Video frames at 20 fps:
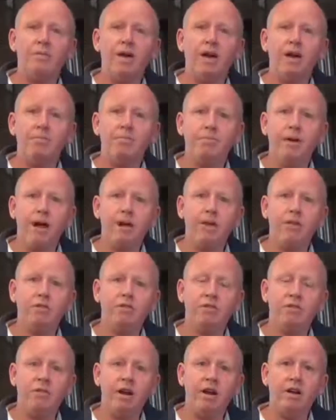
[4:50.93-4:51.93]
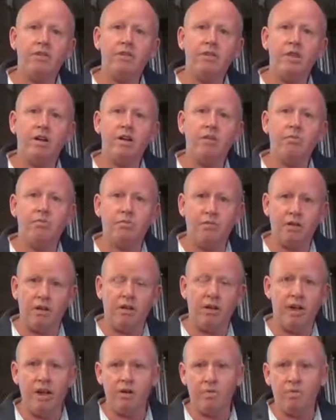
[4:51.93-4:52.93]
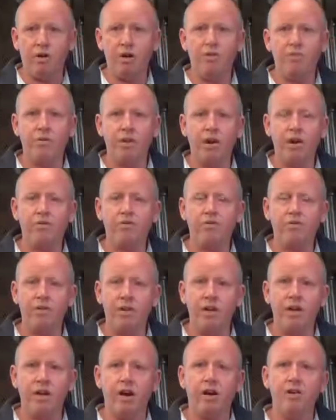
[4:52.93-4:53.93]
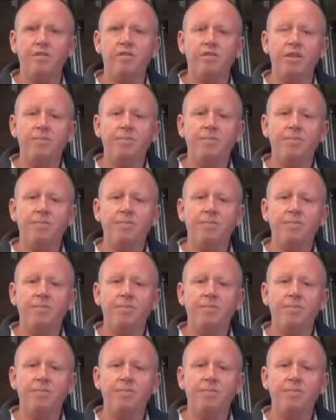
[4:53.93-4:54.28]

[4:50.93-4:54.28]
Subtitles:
about maintenance strategy in one of my videos,